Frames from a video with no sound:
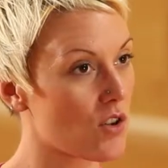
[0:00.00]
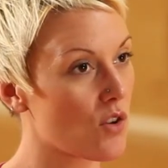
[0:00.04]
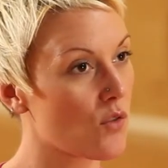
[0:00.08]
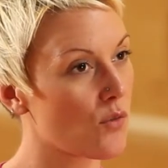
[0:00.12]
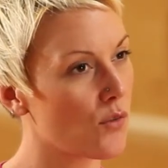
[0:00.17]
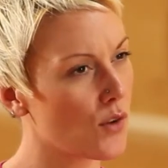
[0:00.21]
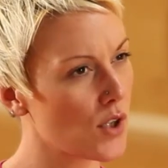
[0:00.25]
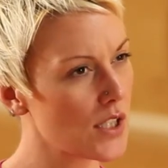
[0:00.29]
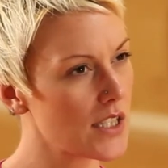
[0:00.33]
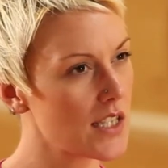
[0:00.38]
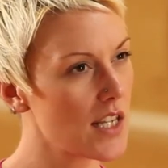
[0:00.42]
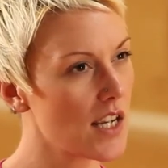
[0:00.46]
the
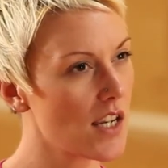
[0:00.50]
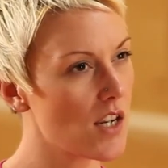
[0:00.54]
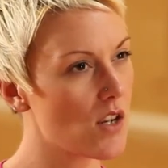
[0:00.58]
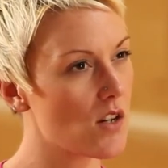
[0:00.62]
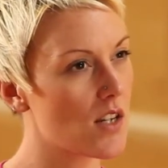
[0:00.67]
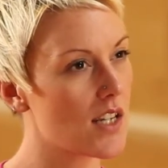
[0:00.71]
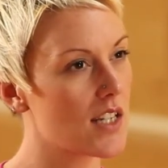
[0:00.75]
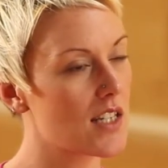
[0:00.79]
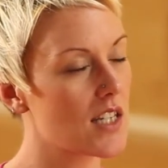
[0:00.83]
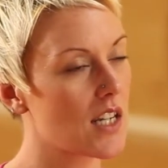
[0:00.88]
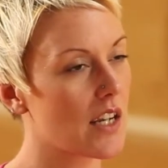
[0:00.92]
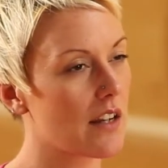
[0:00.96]
first thing you
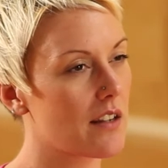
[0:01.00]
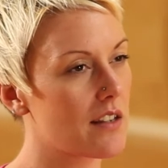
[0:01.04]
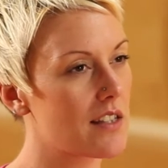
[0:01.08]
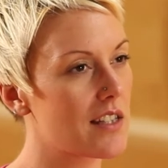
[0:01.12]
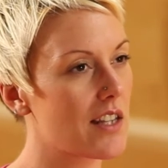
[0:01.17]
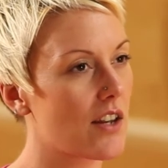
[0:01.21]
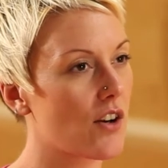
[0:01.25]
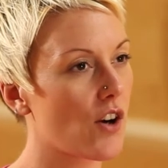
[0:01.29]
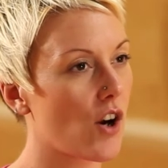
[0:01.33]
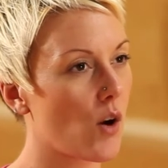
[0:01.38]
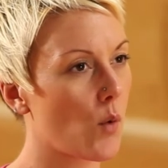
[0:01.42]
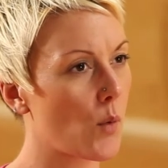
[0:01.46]
need to
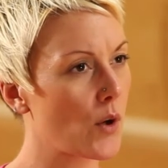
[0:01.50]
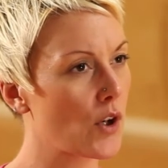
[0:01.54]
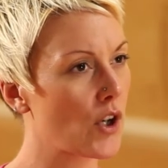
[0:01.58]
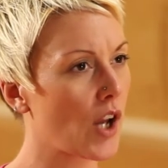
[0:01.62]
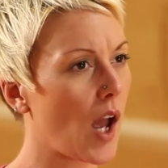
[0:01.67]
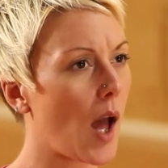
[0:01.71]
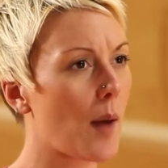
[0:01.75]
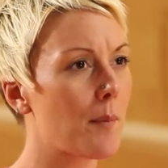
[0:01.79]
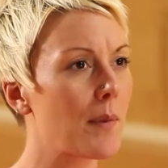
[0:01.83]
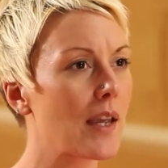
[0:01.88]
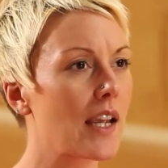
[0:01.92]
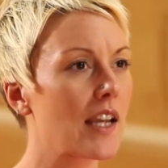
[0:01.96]
consider when
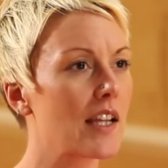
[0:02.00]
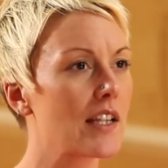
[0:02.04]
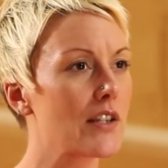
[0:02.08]
coming